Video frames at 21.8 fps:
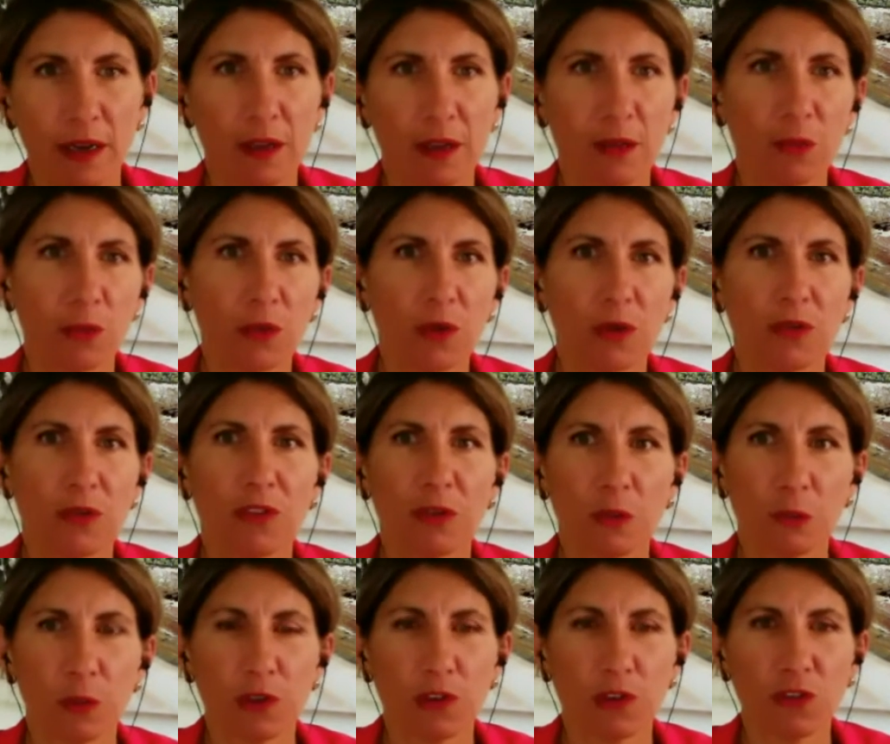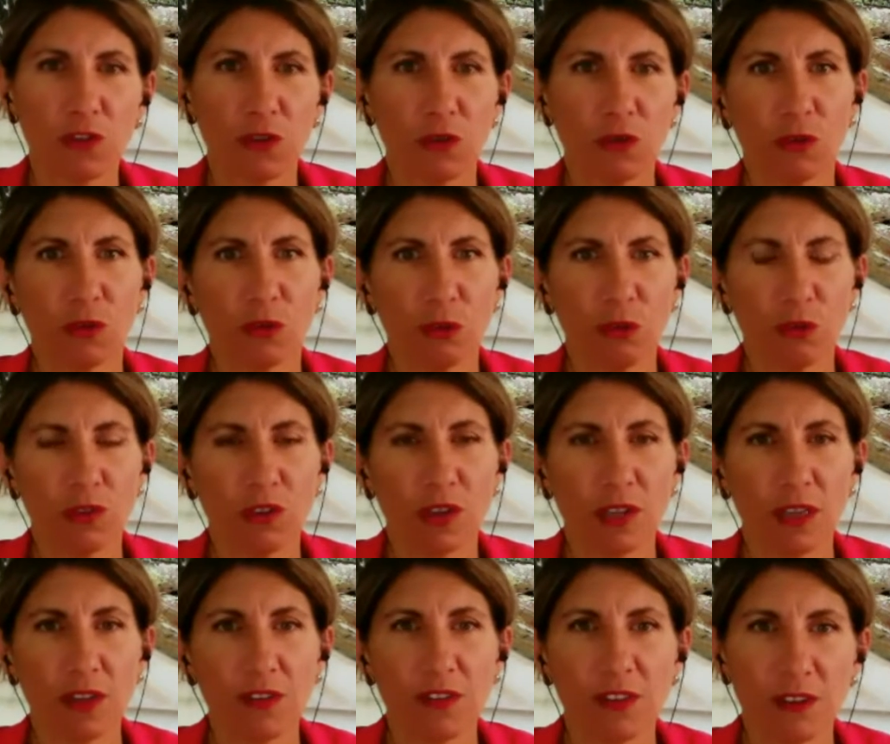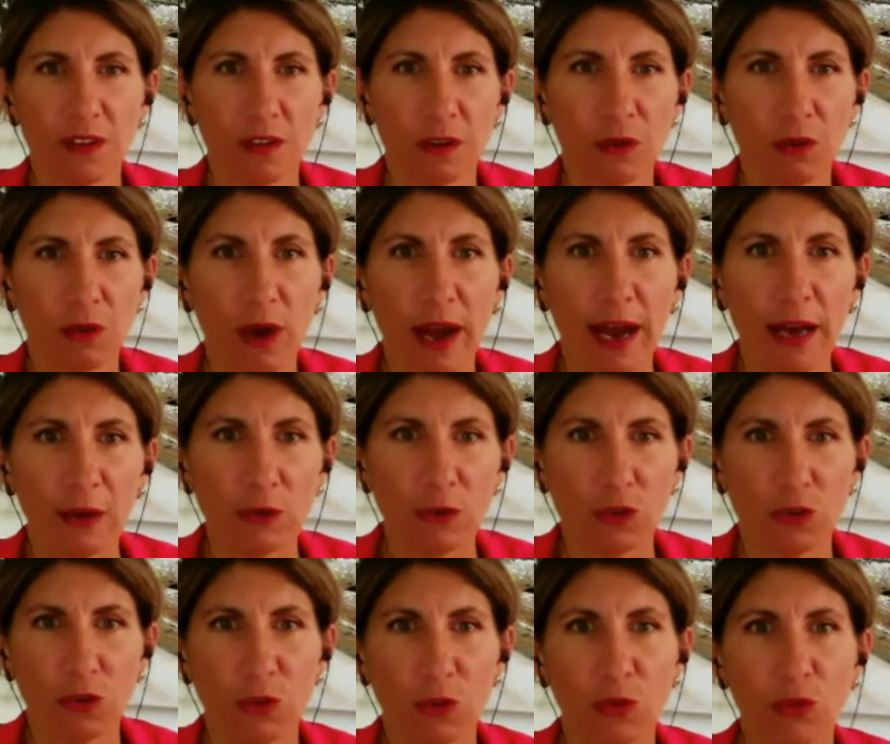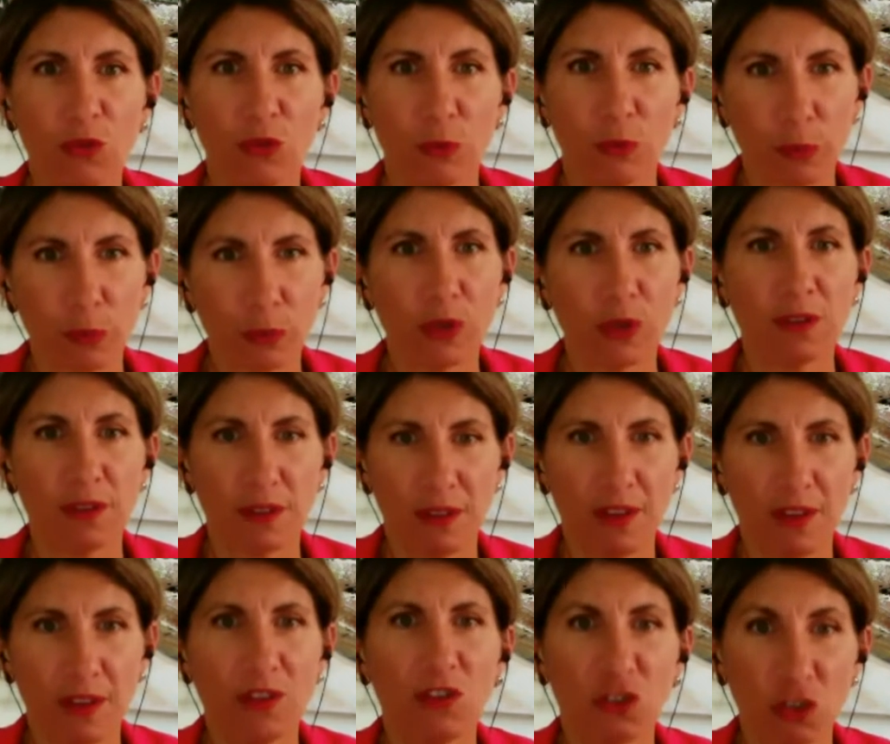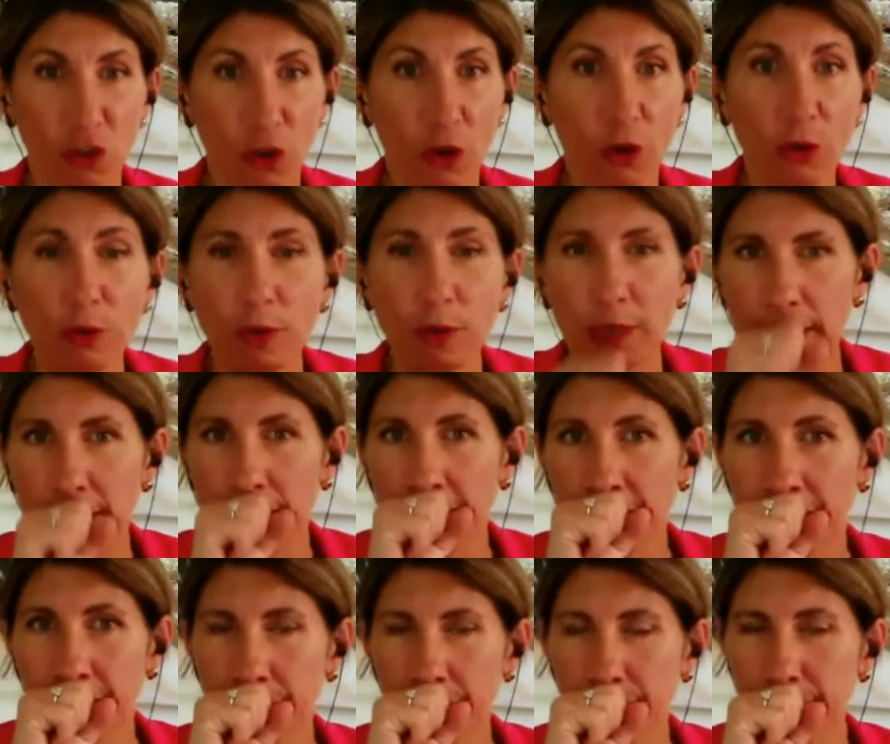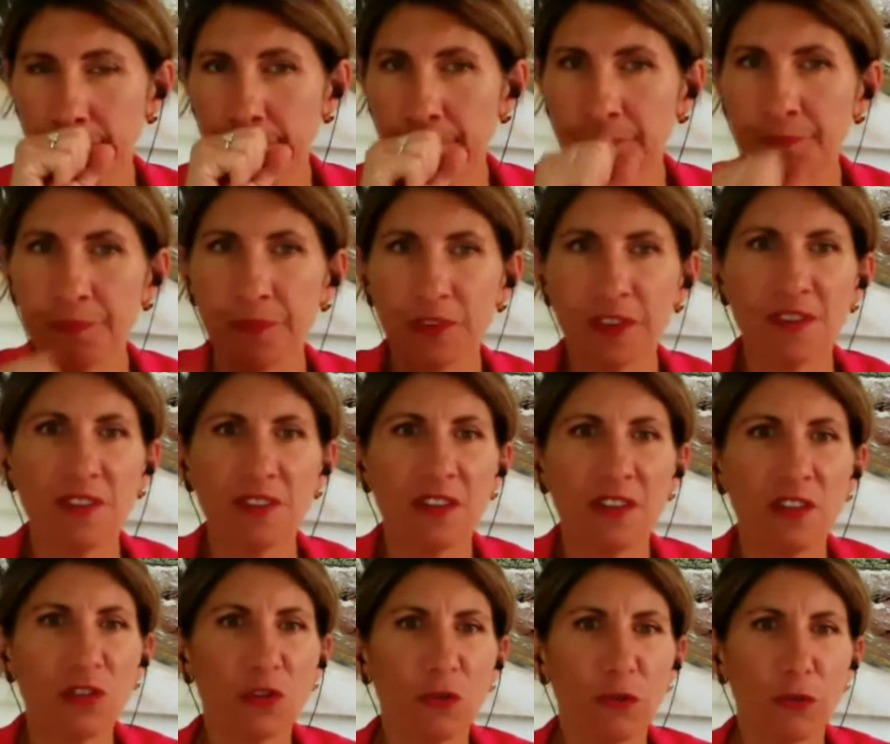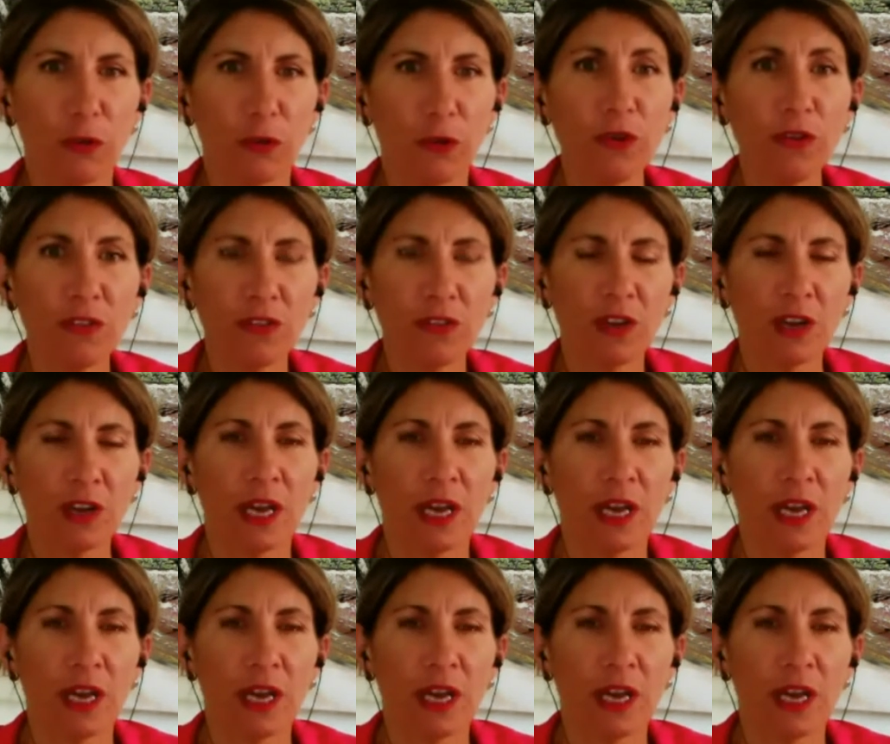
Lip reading: In other words, it was to solicit the crowd to support this show since it's the first.